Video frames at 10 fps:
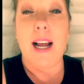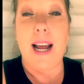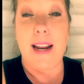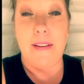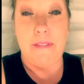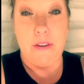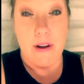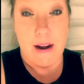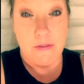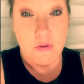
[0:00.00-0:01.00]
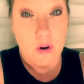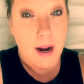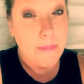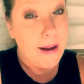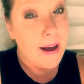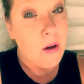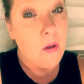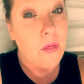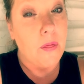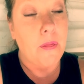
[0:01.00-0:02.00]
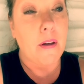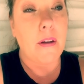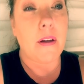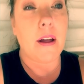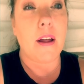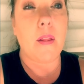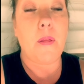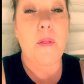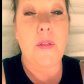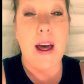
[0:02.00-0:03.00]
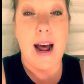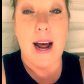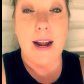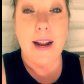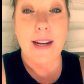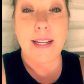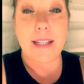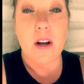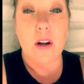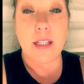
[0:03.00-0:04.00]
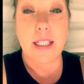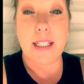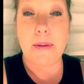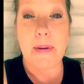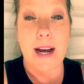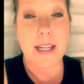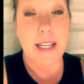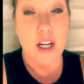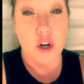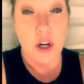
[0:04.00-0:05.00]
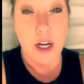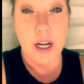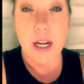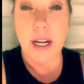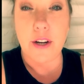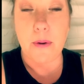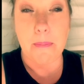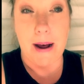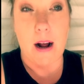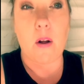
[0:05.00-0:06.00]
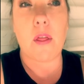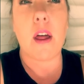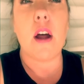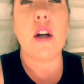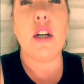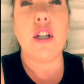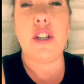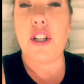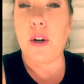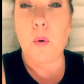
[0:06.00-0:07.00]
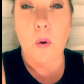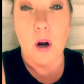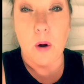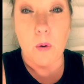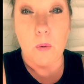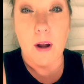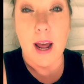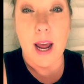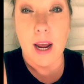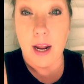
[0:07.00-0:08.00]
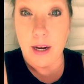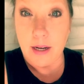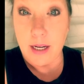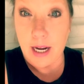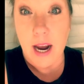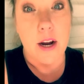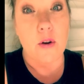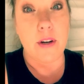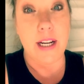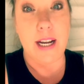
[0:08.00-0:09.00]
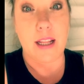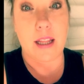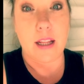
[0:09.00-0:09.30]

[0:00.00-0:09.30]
And if you have dry mouth, that causes the bacteria in your mouth to grow and decay your teeth.